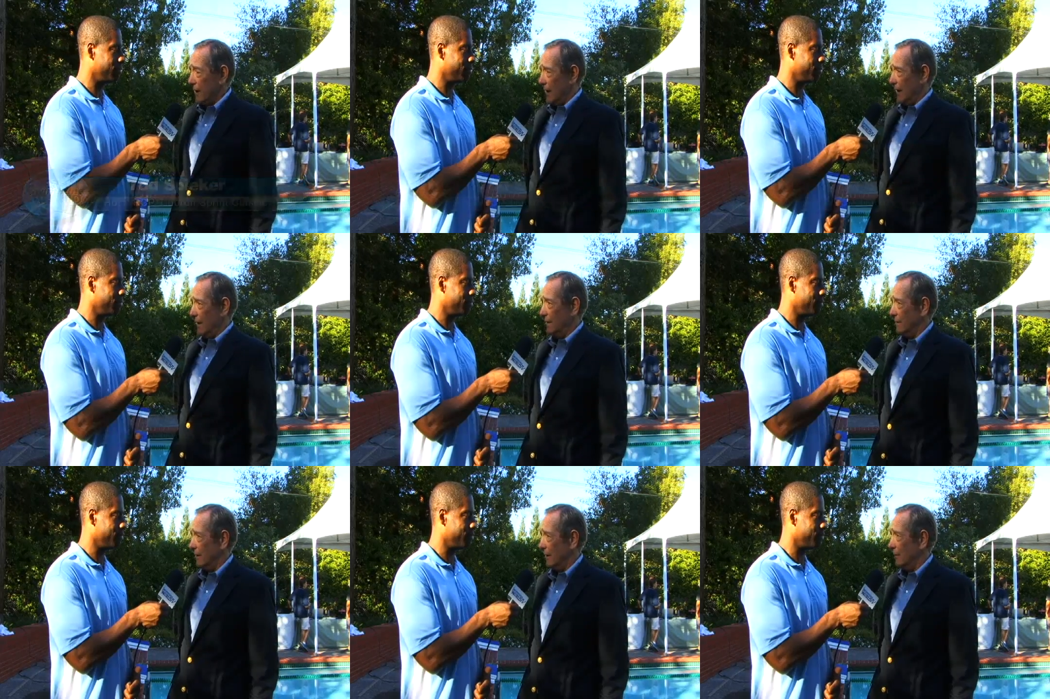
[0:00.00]

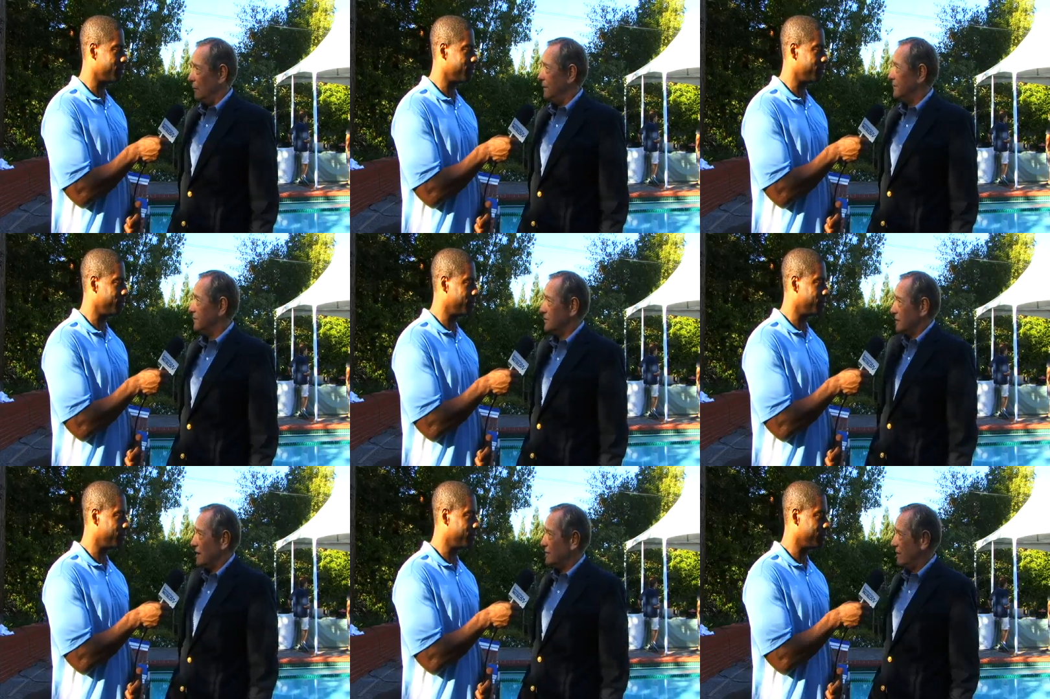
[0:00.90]
Speaker 1: and uh, we just
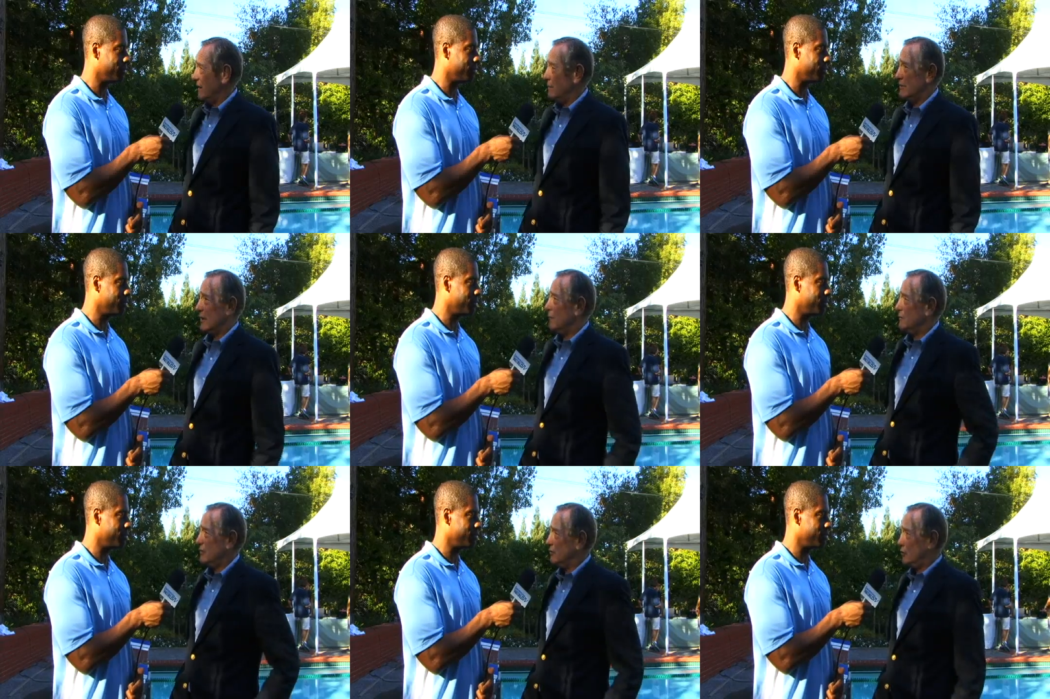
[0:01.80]
discussed it. It was it
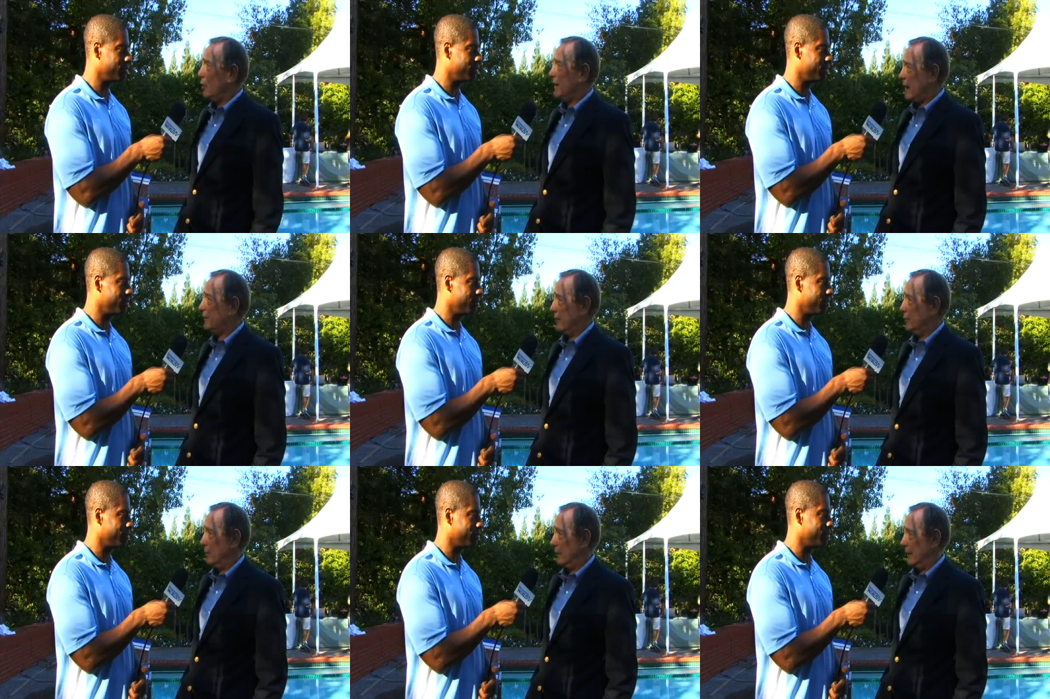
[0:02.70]
was a joint effort,
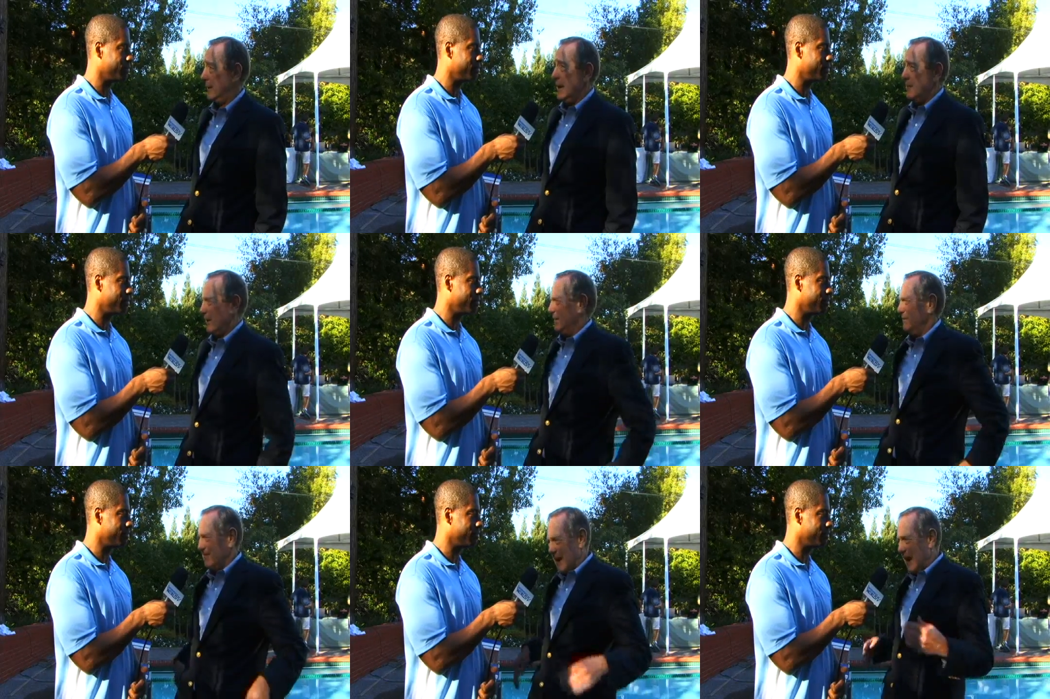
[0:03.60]
really, but
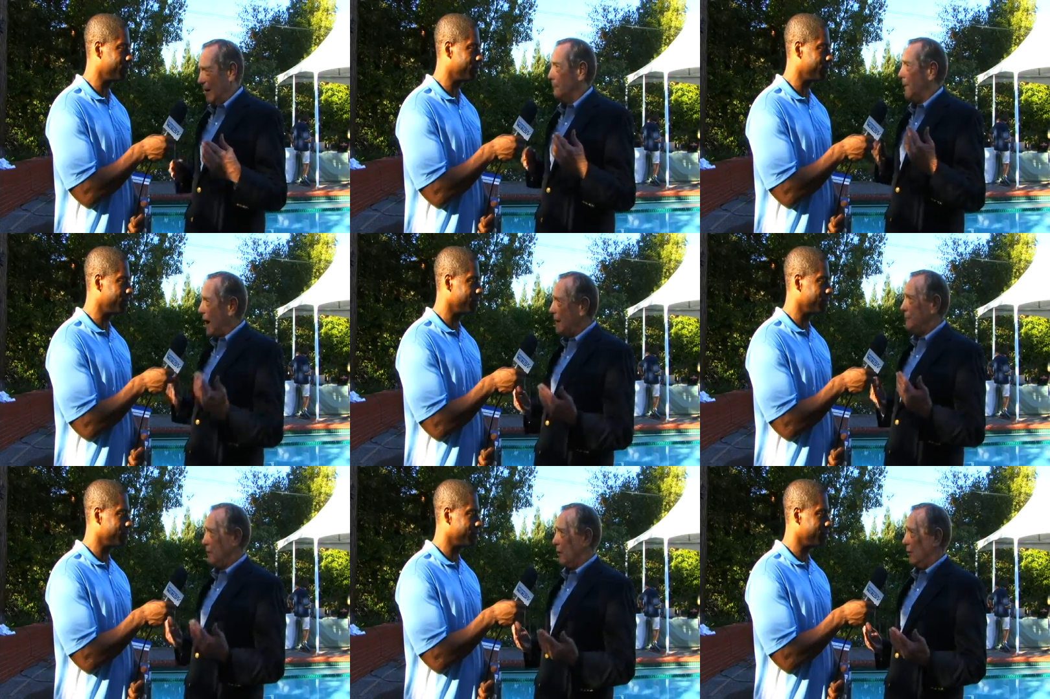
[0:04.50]
Bob
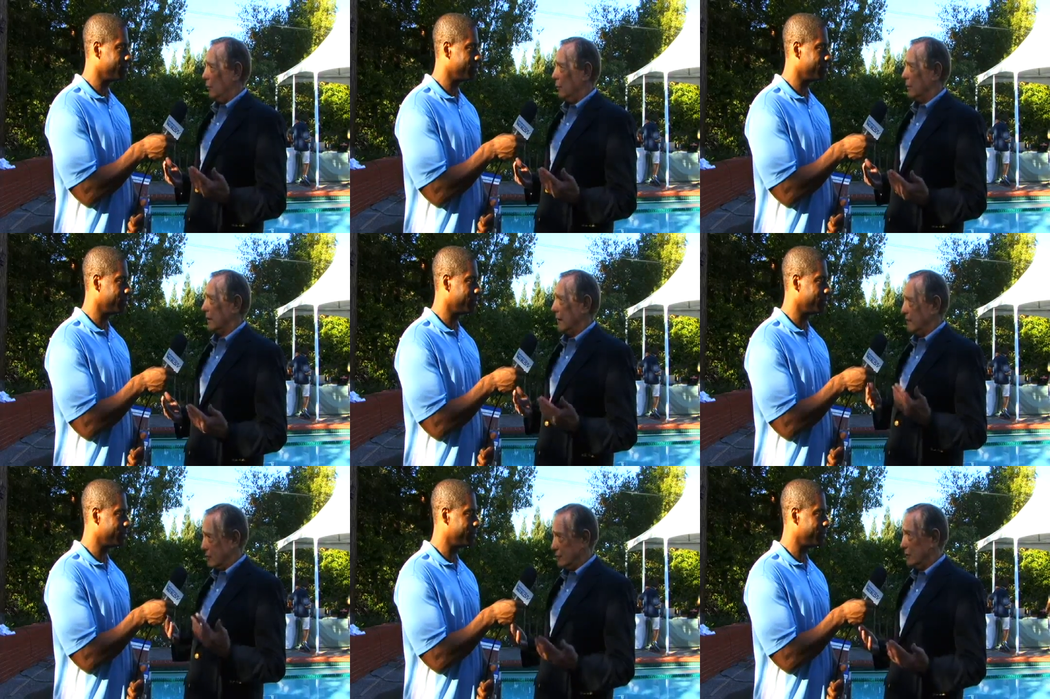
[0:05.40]
did all the work and
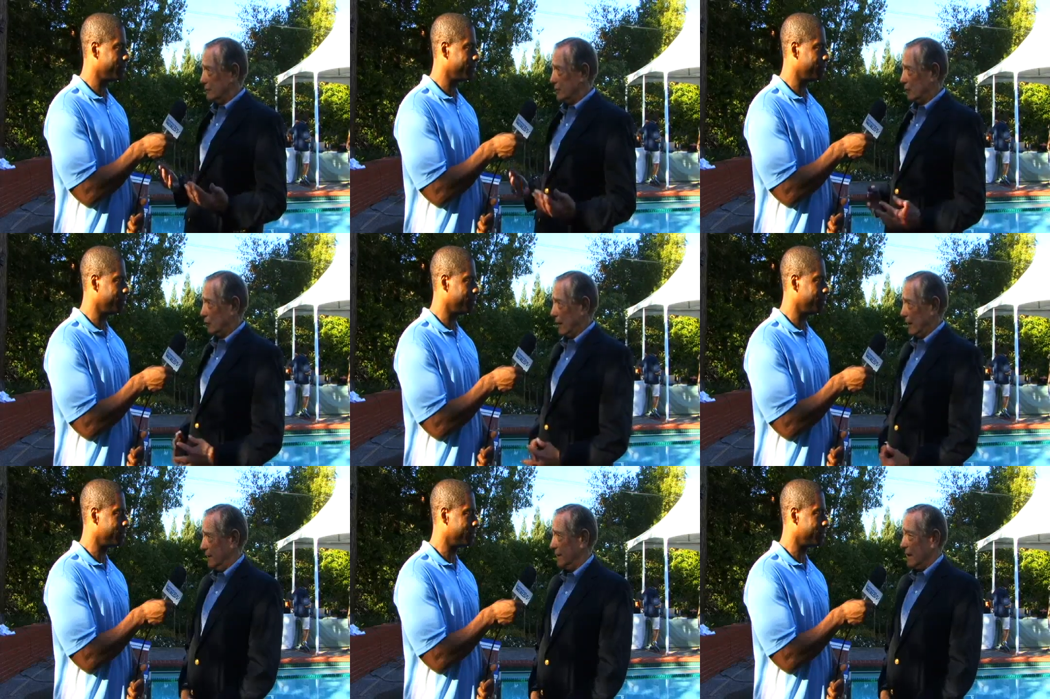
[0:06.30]
deserves the
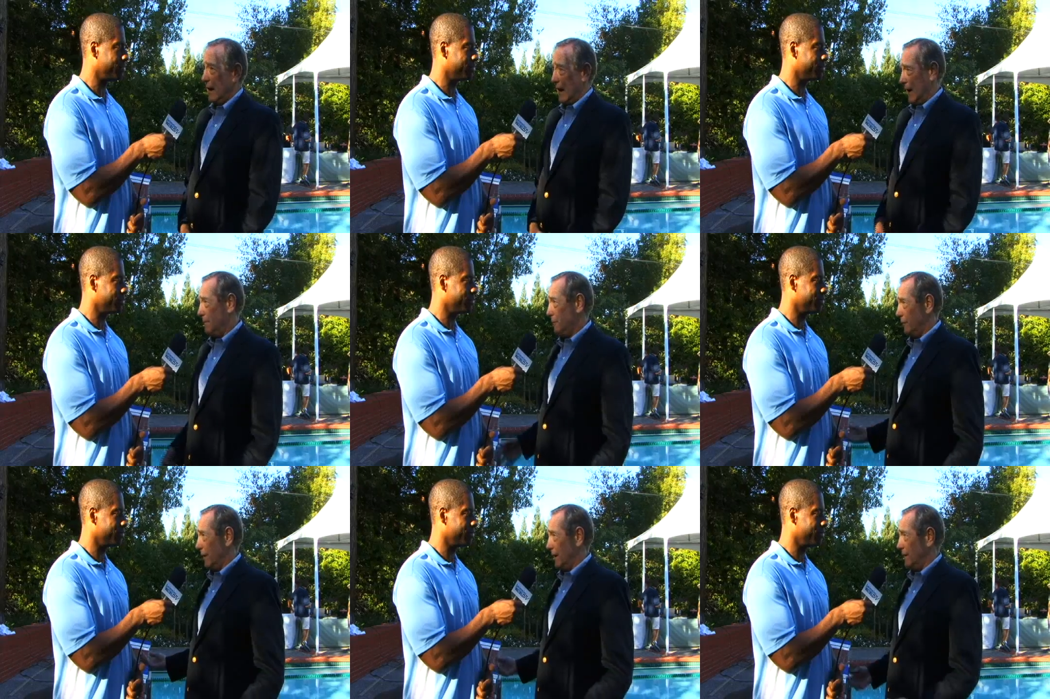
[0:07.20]
credit. I
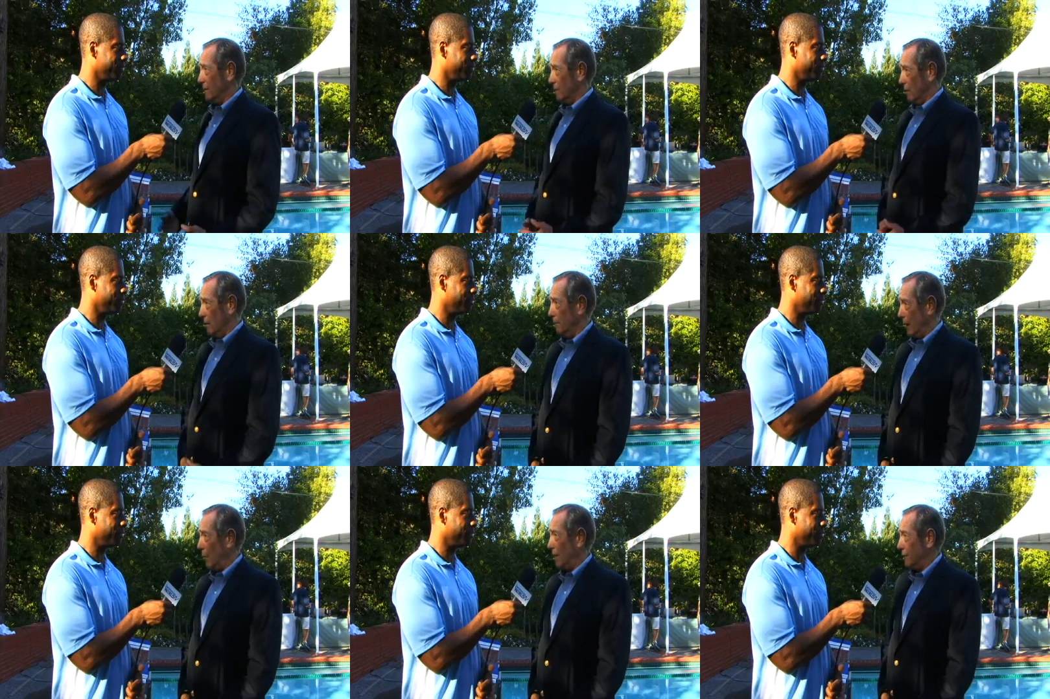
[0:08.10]
provided, uh, my
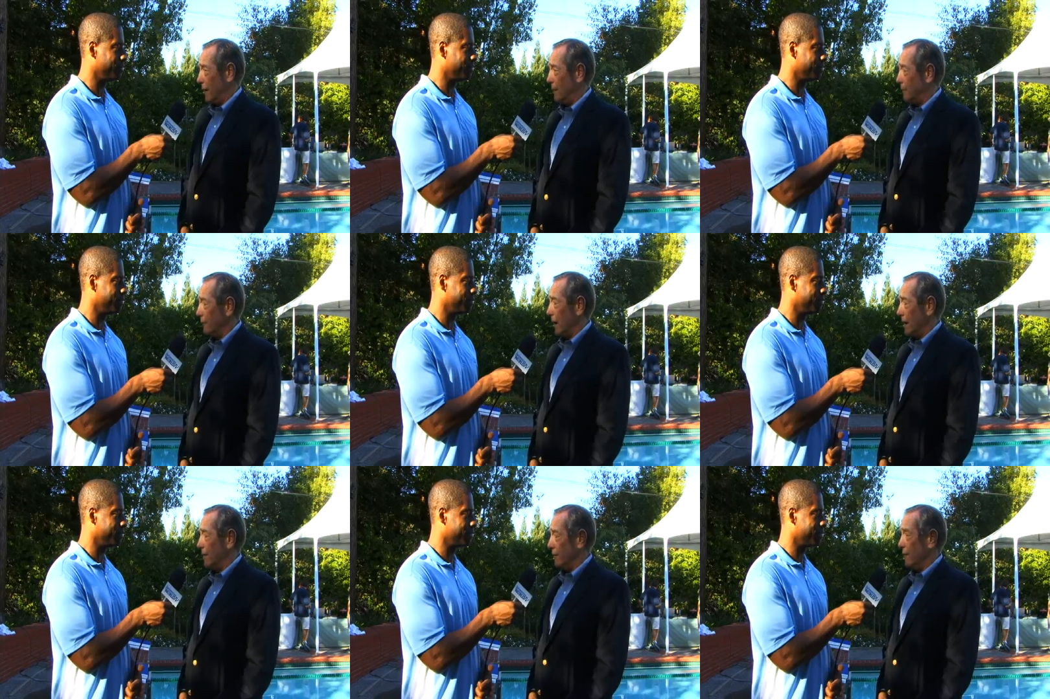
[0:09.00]
wife and I
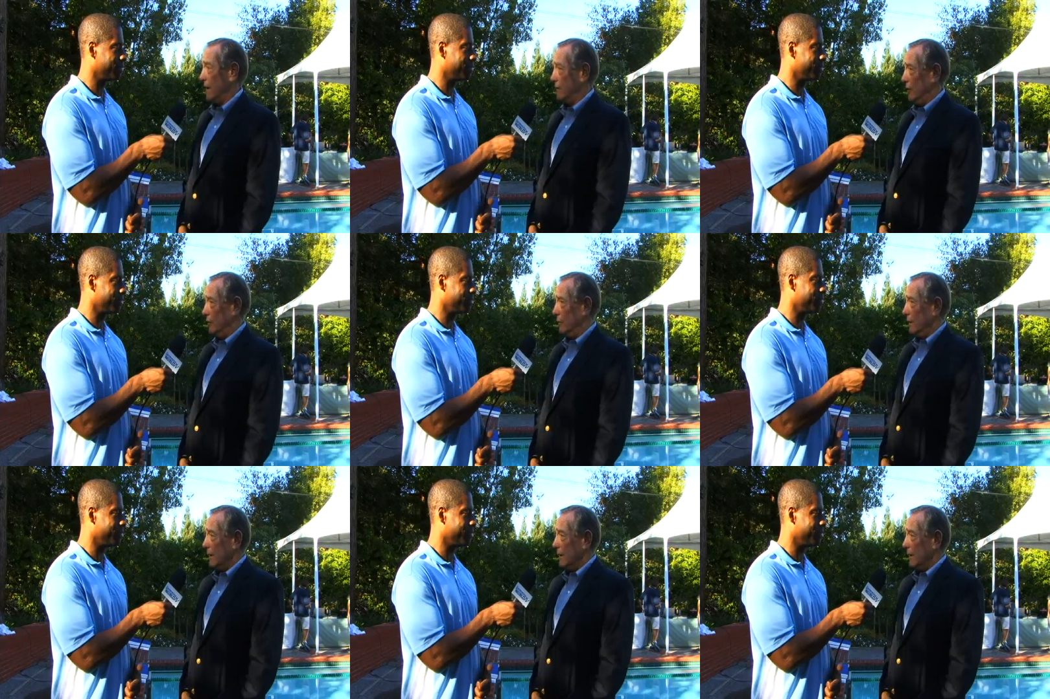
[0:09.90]
provided the venue,